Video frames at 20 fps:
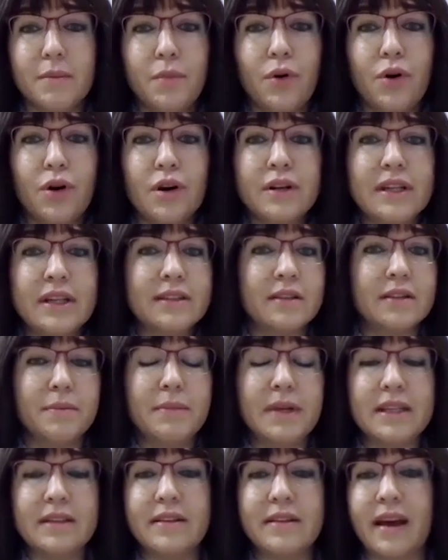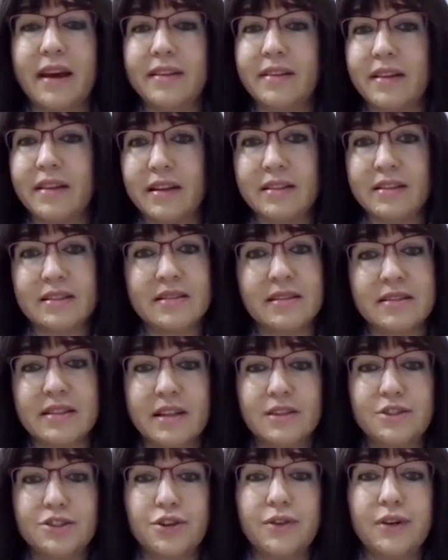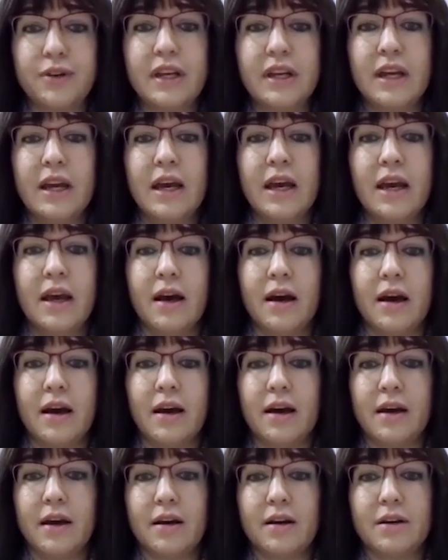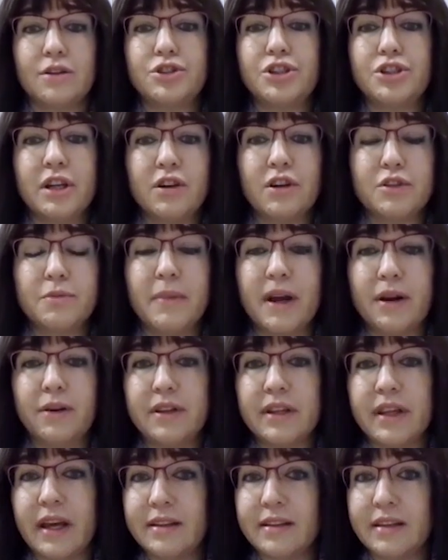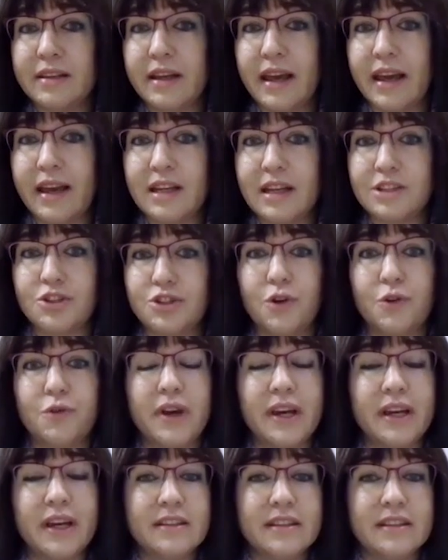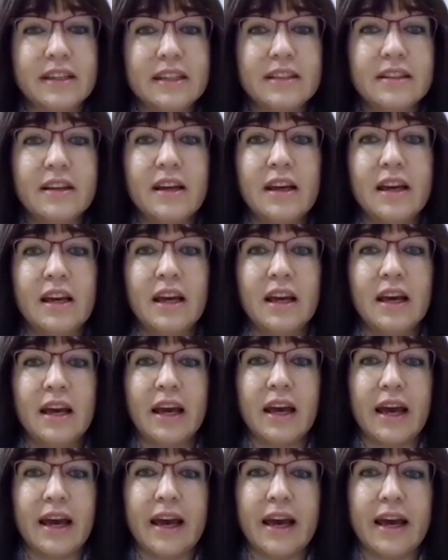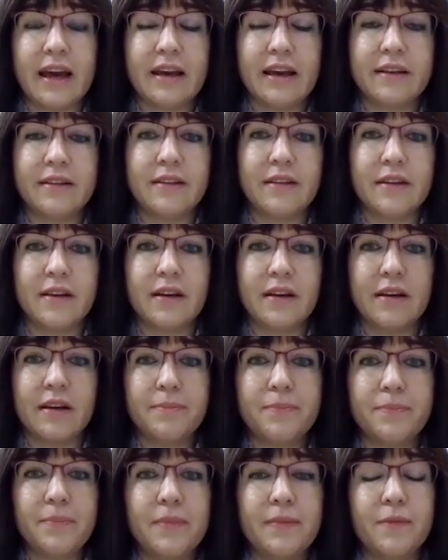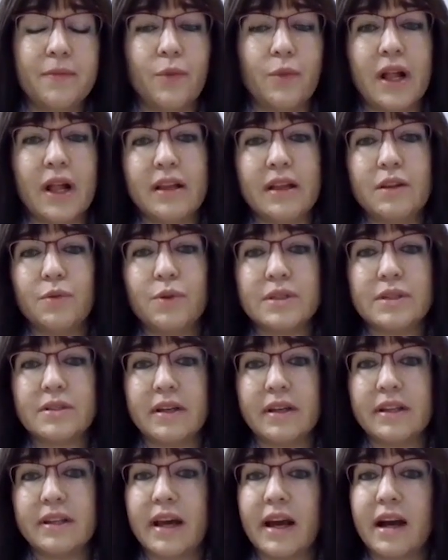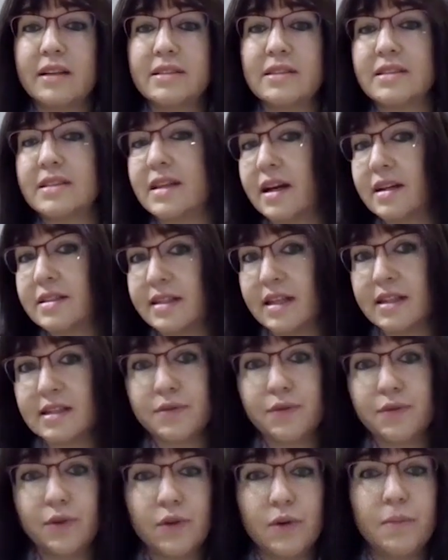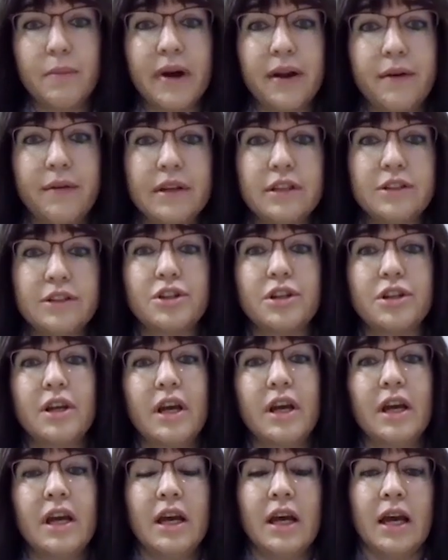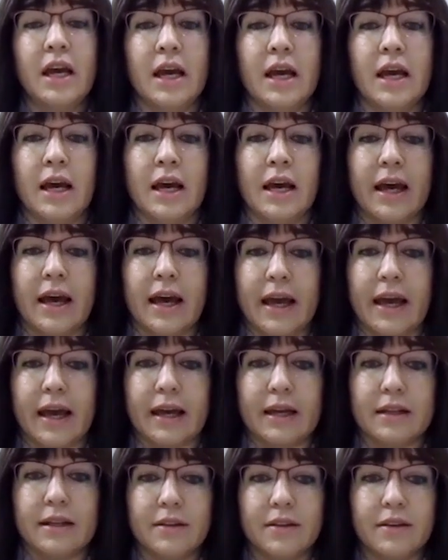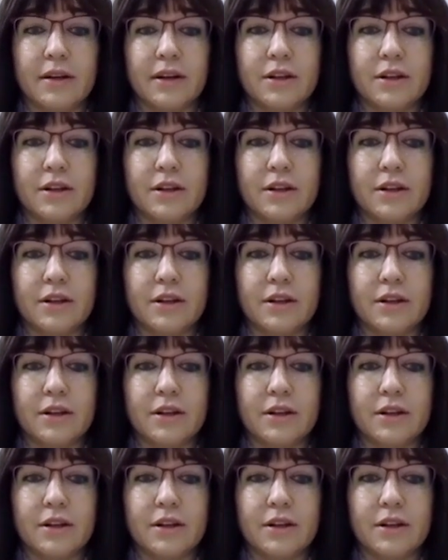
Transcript: Born in the mid-19th century, she got married at the age of 18, and well, it was an unsuccessful marriage. And